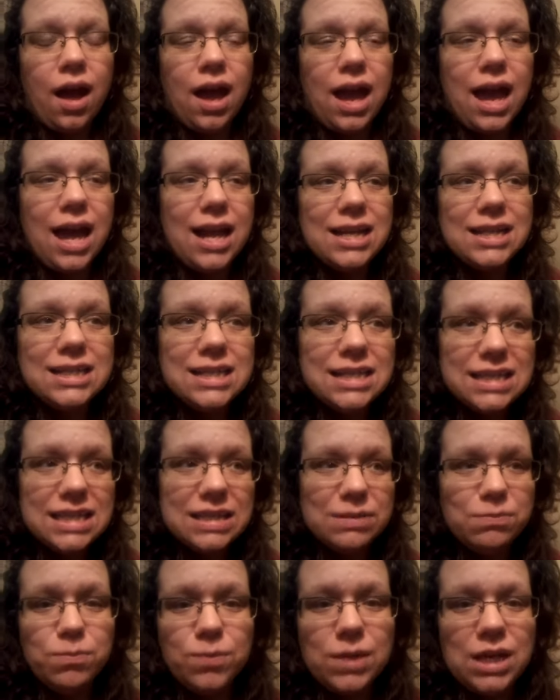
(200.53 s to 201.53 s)
and it
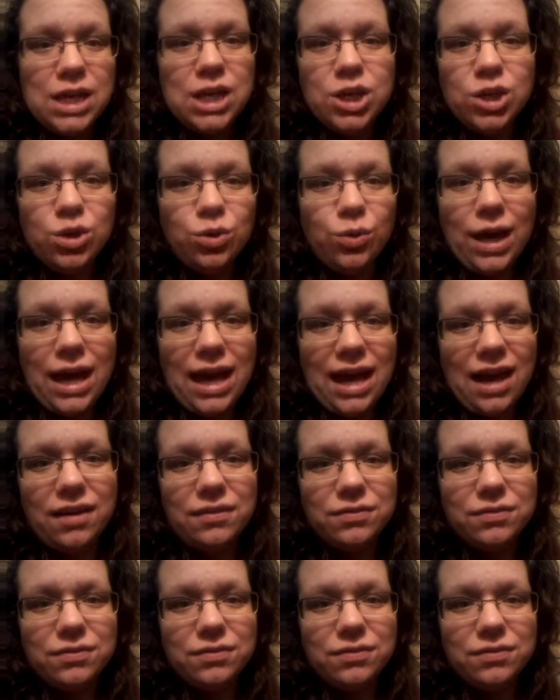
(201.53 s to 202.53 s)
doesn't mean you
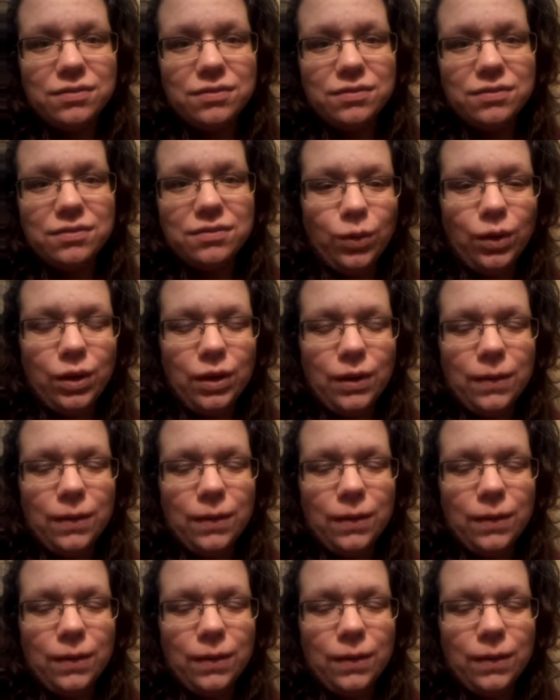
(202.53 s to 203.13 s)
have to